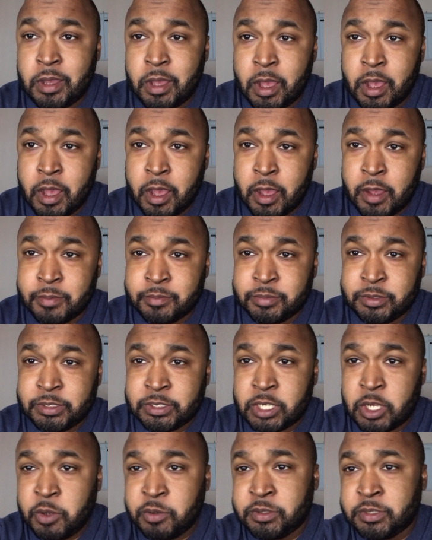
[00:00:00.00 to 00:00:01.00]

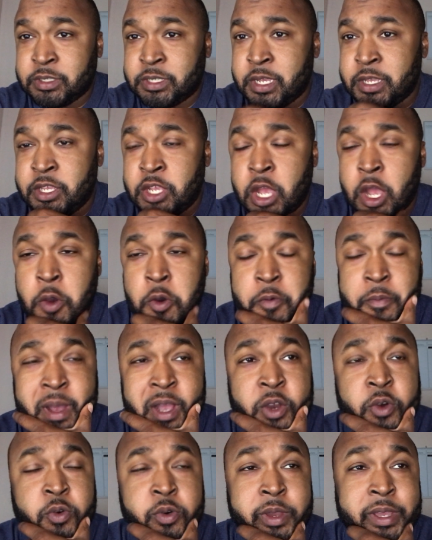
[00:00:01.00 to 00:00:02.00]
So just hitting y'all with
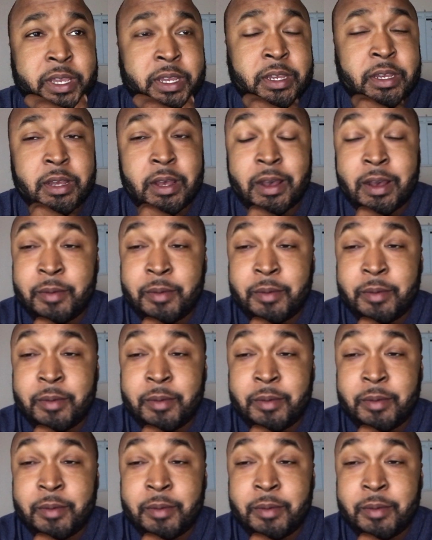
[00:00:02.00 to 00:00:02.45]
my quick